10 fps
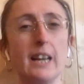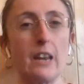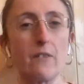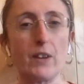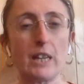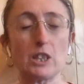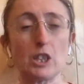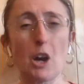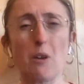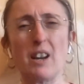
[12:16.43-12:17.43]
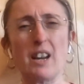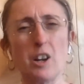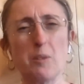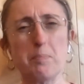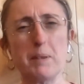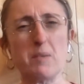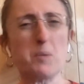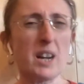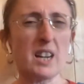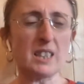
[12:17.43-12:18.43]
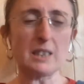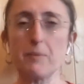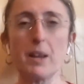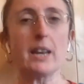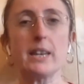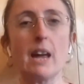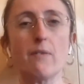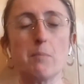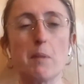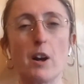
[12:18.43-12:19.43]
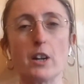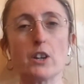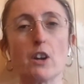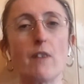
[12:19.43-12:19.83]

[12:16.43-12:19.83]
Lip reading: If things are going a little bit worse, never mind.